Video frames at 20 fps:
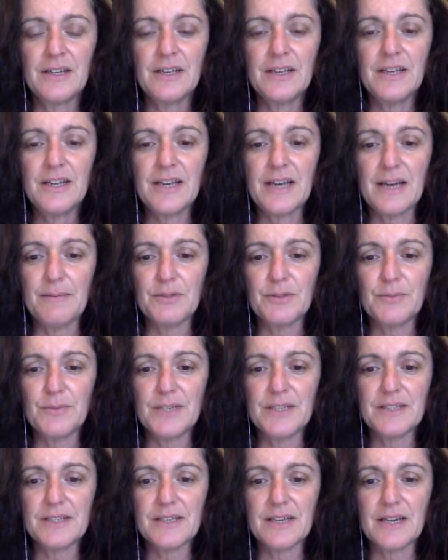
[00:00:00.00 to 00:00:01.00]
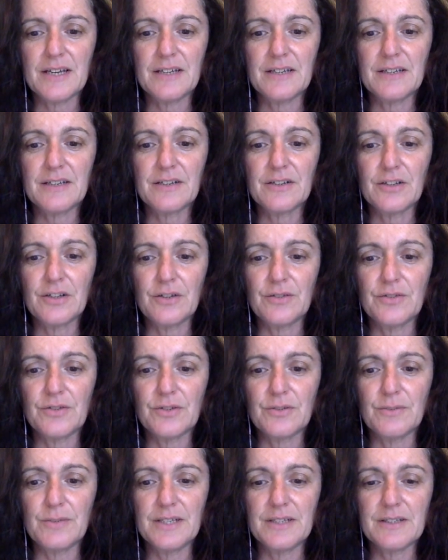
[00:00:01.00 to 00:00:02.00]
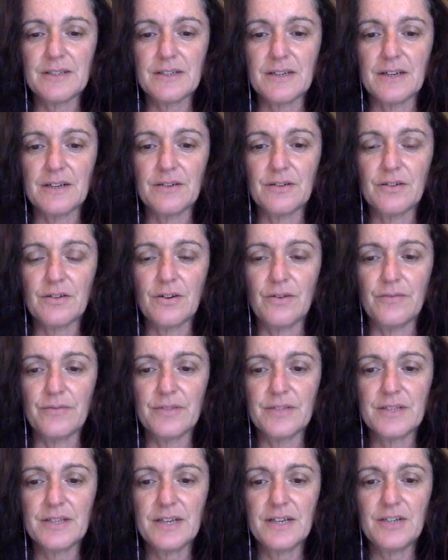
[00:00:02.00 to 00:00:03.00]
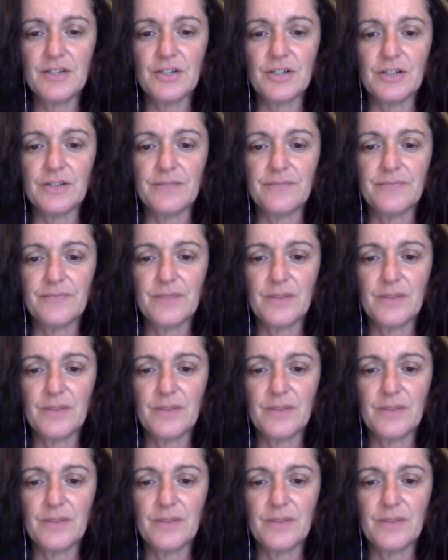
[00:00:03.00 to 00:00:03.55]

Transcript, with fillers: he came to me and sat close to me and started a conversation.